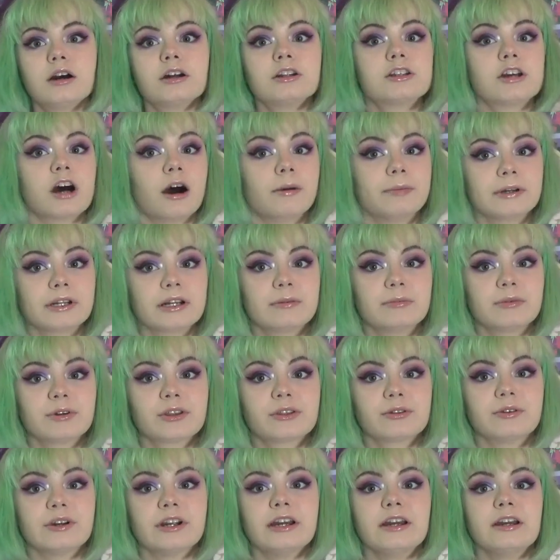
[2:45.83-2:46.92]
Topic number
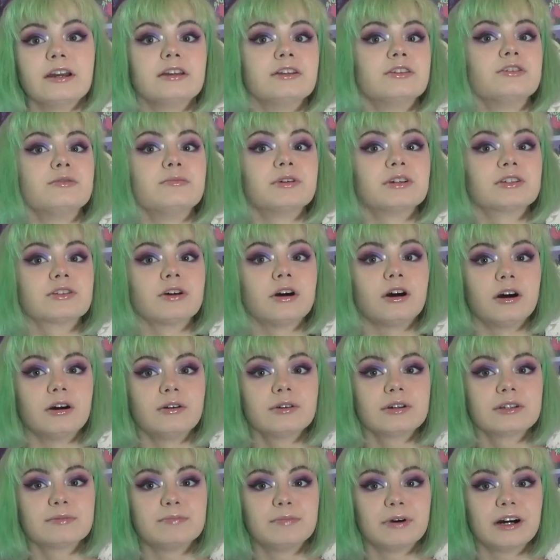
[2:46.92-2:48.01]
3 is you must
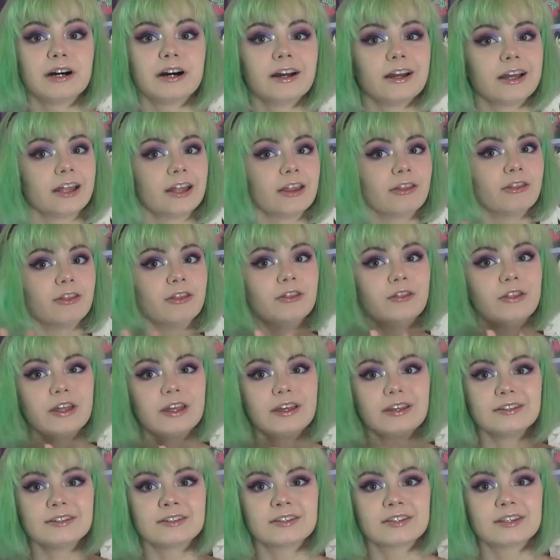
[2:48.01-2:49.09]
always buy
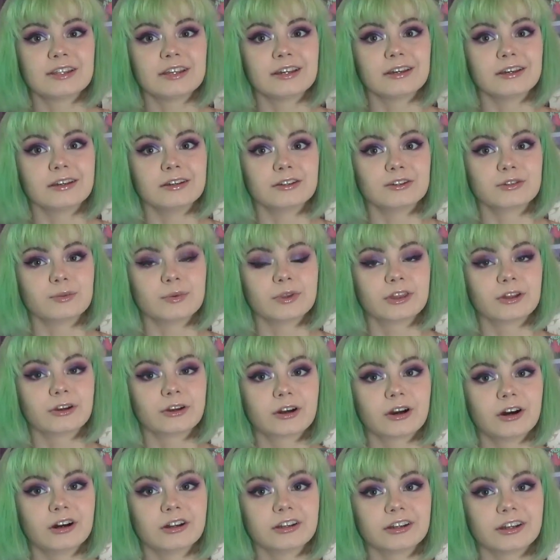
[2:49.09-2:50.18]
these things with your
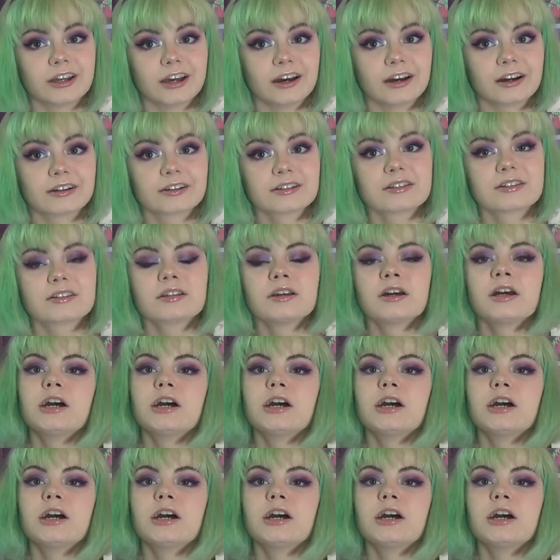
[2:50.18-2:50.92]
contacts.